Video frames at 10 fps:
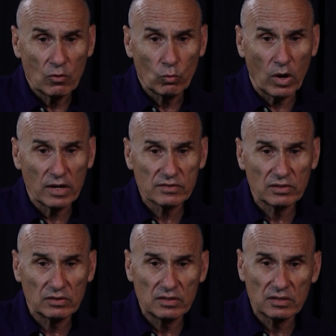Once
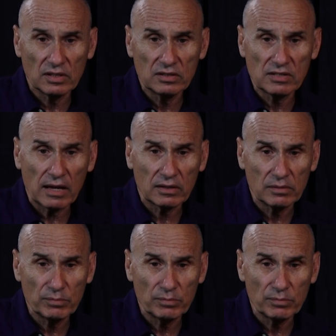it is exactly